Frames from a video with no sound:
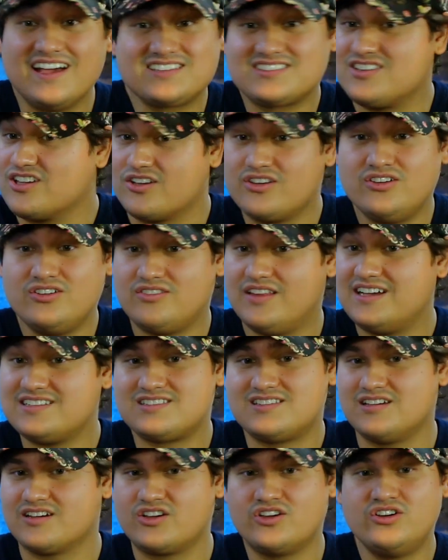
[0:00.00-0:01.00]
that's the good.
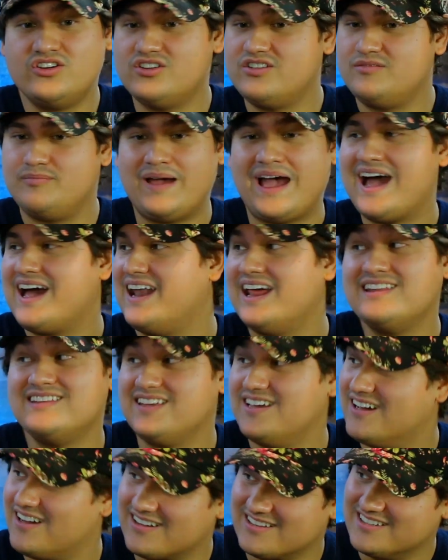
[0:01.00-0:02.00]
That's the good, bad, and
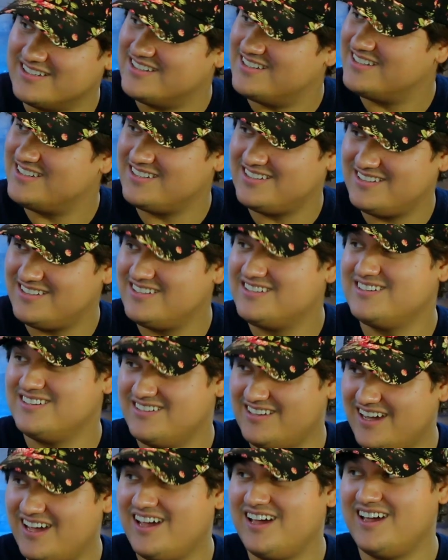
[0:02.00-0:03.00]
the ugly. Speak.
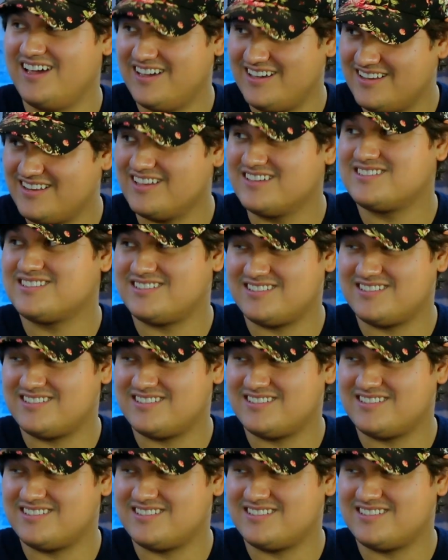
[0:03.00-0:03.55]
Come yeah, on. That's,